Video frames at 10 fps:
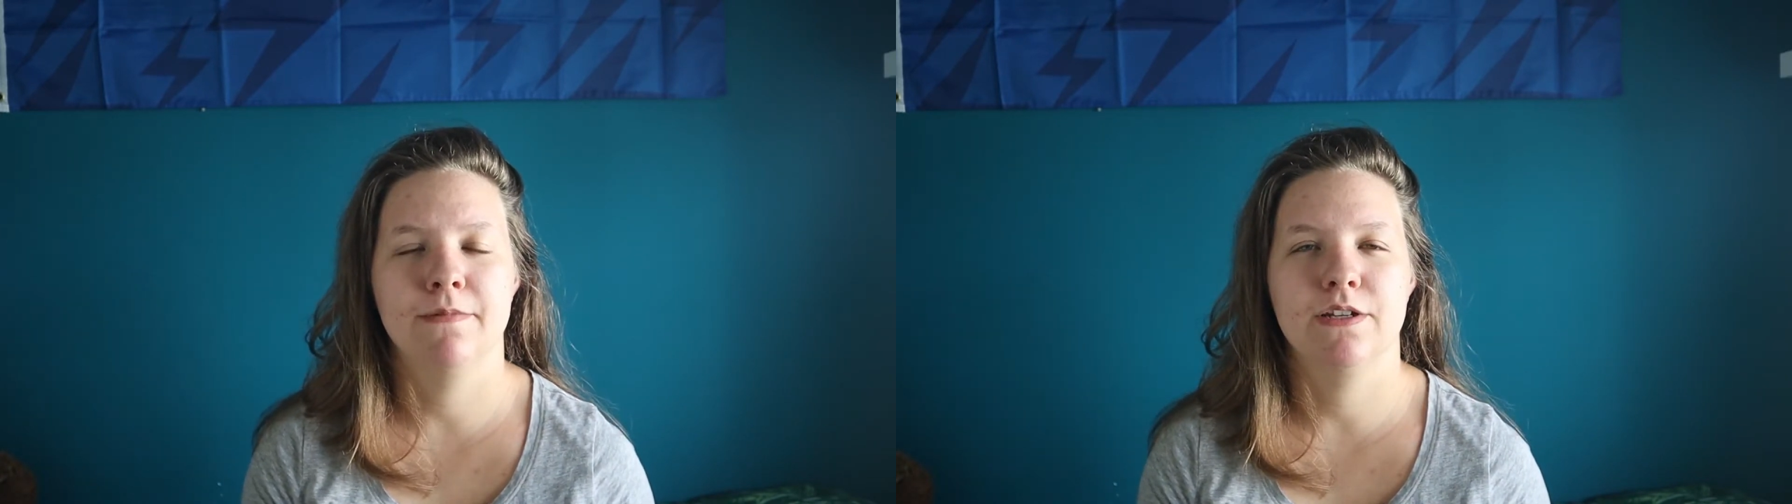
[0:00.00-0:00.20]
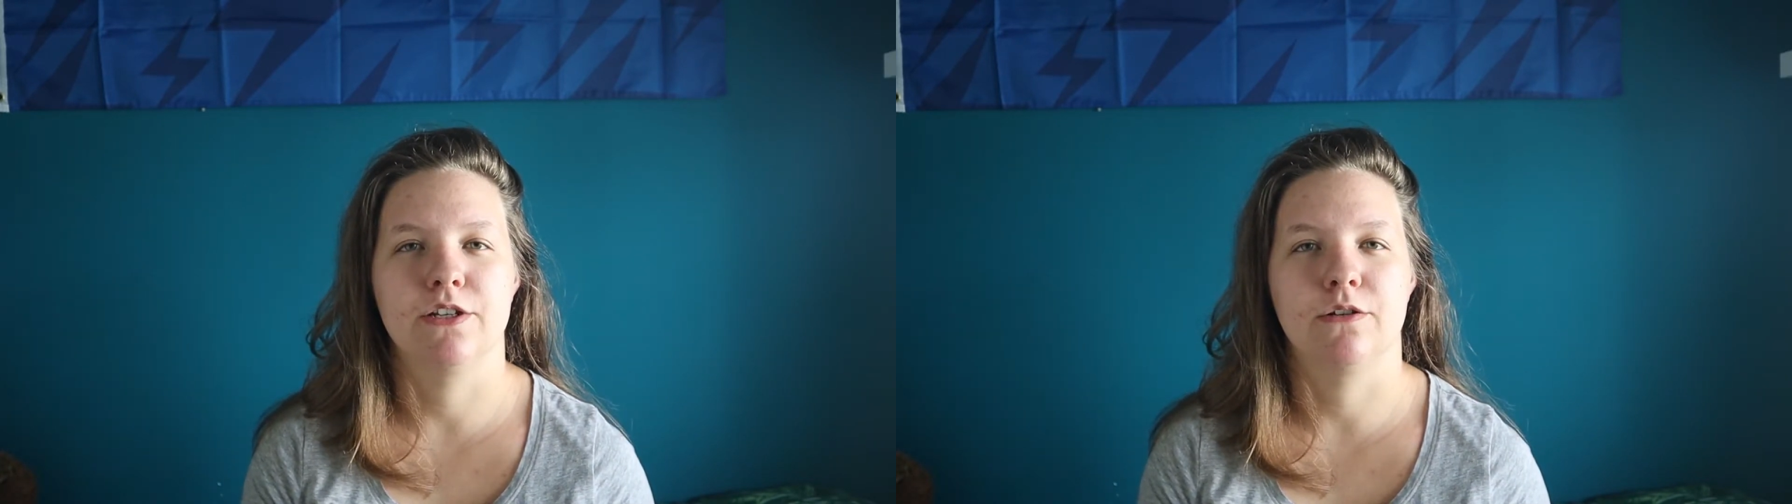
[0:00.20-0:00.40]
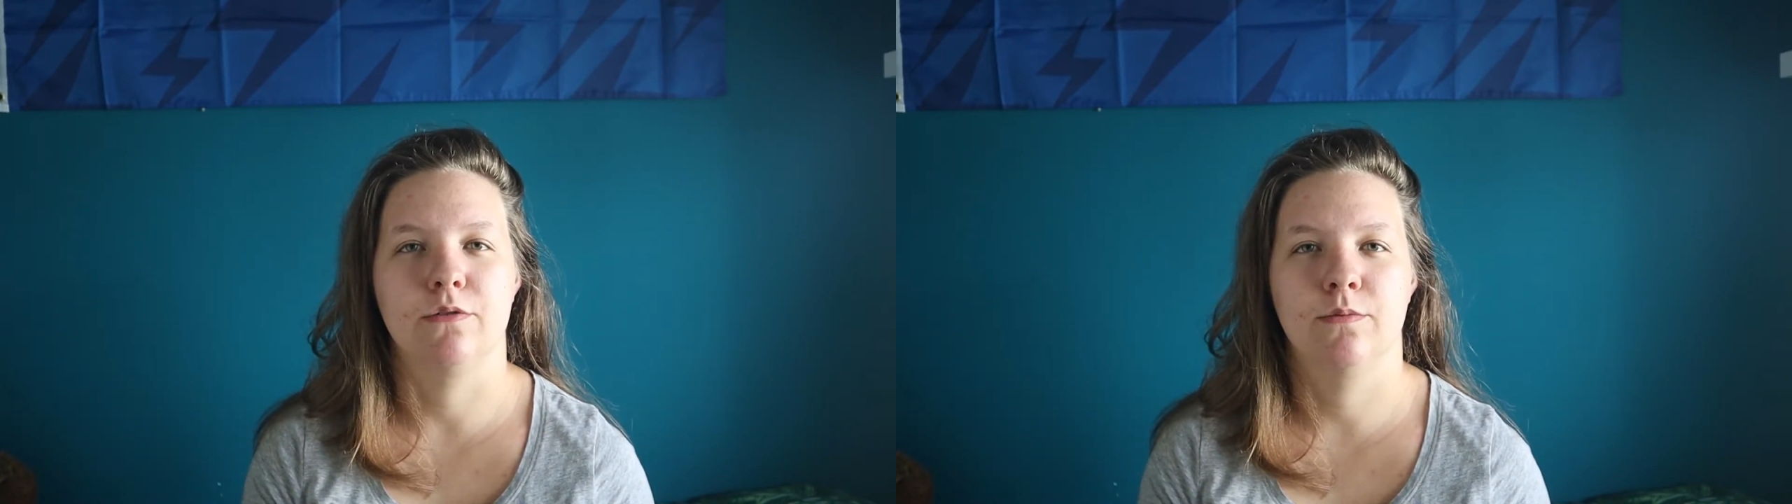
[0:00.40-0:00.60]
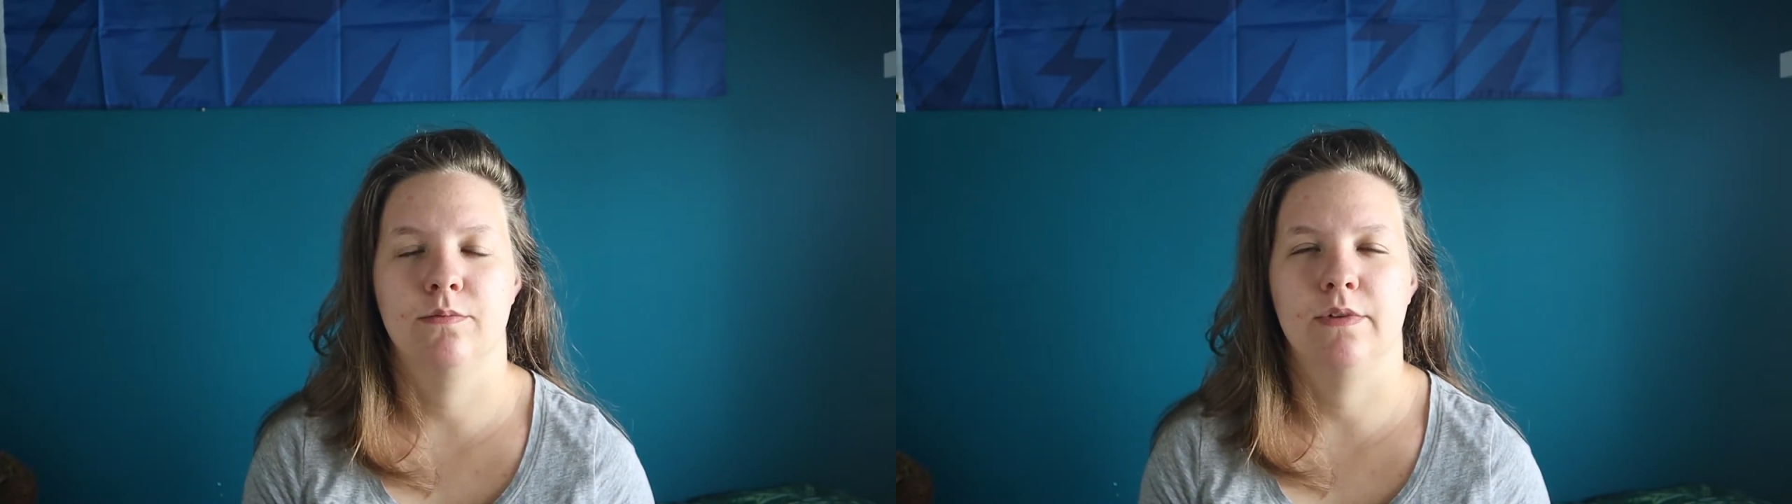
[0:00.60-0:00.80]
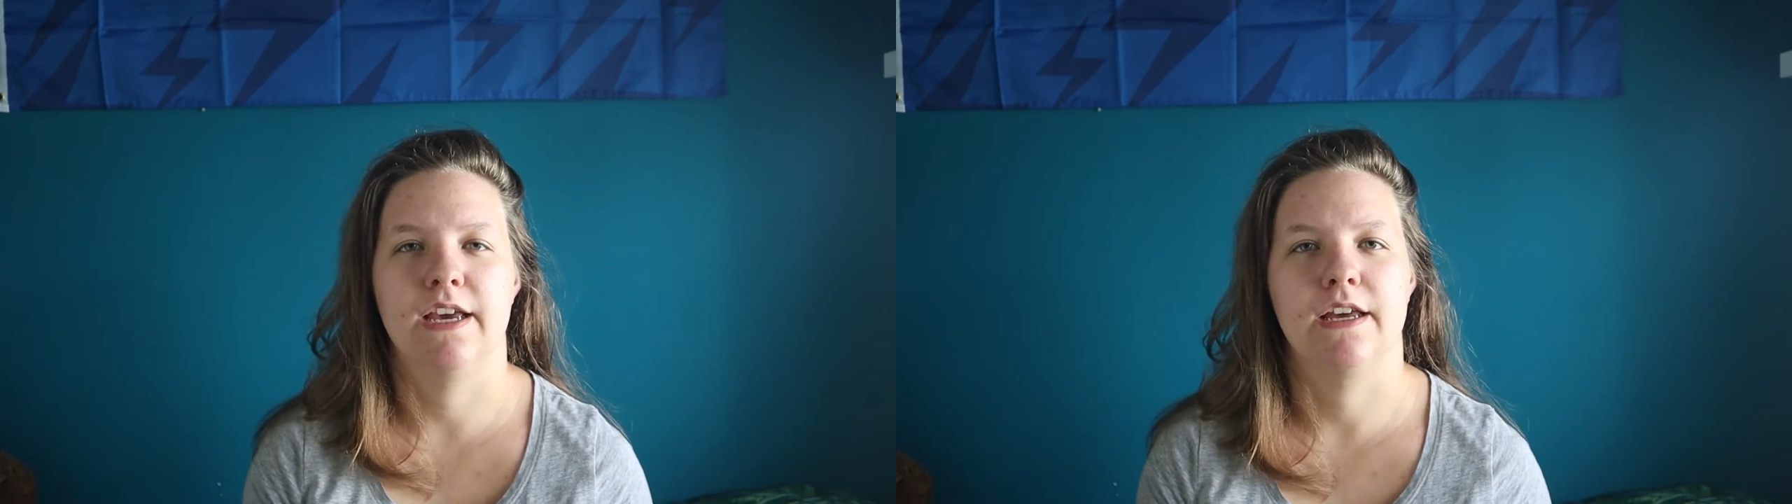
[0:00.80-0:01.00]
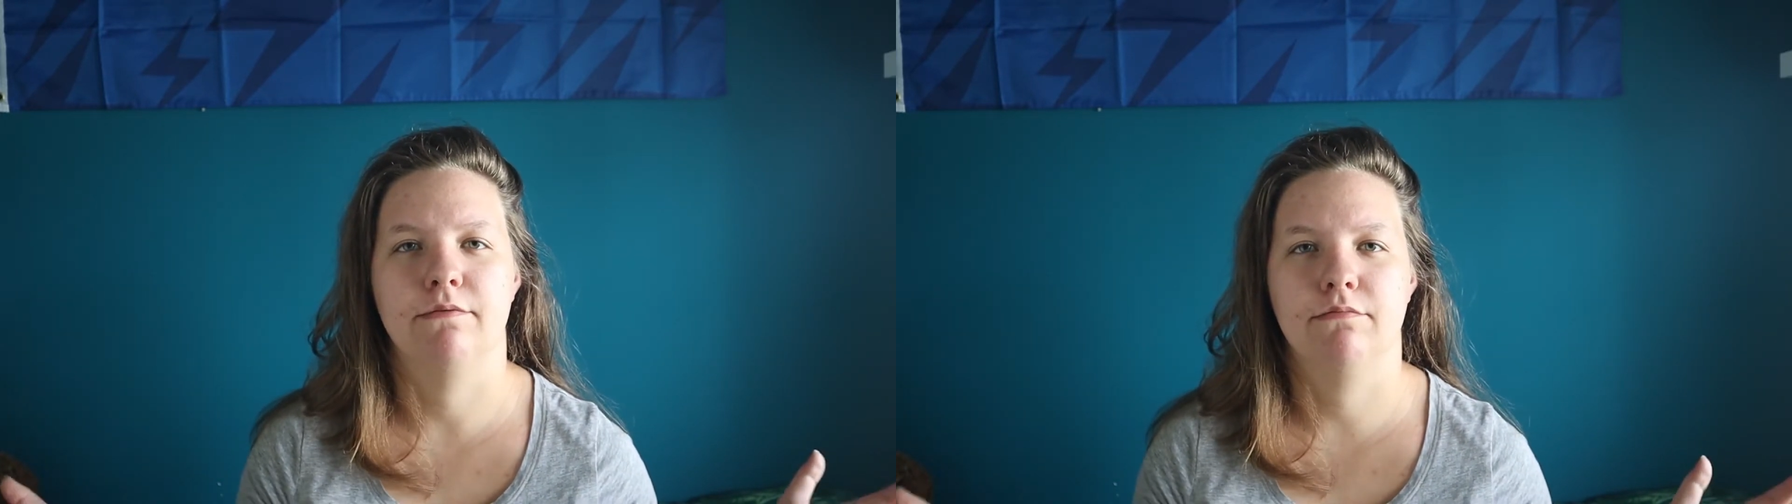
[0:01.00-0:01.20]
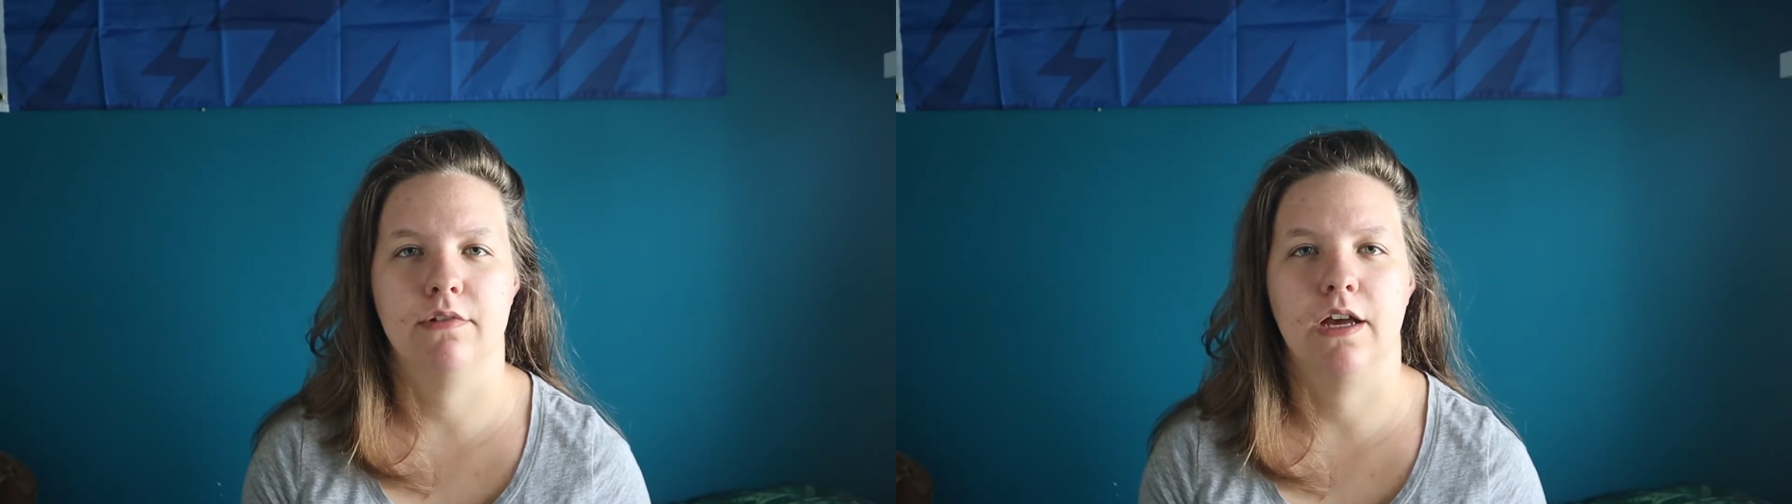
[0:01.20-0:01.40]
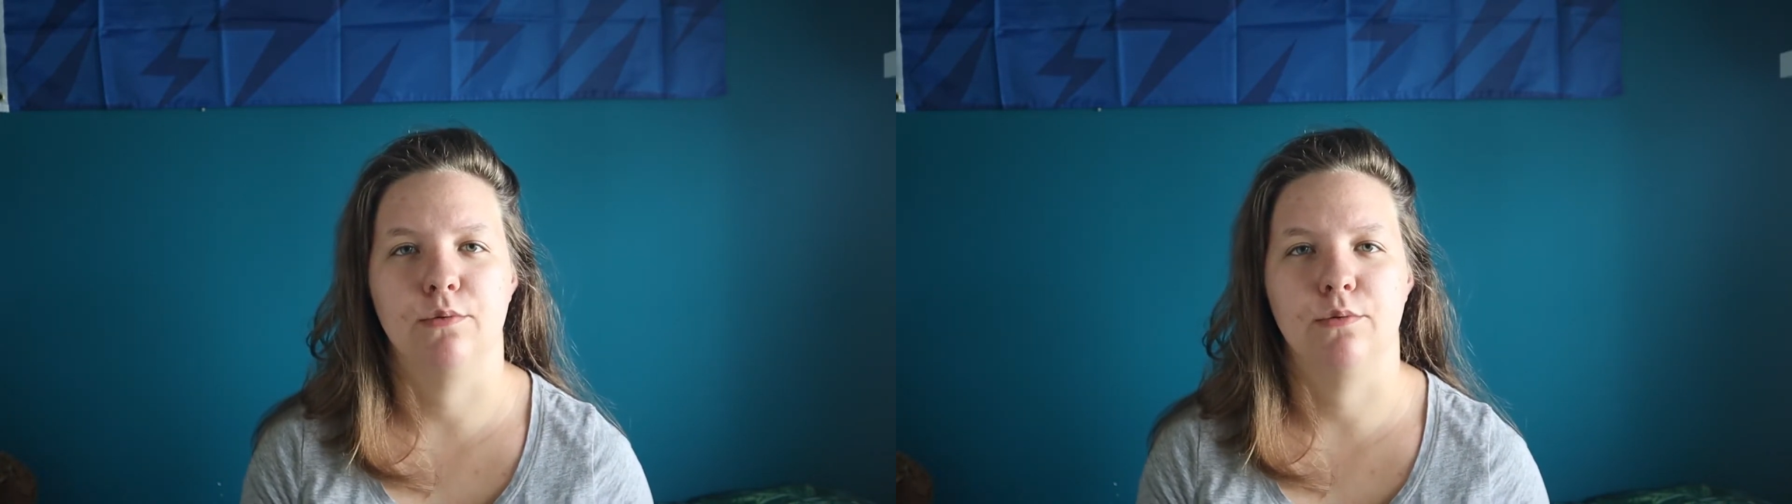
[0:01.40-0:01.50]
So yeah, I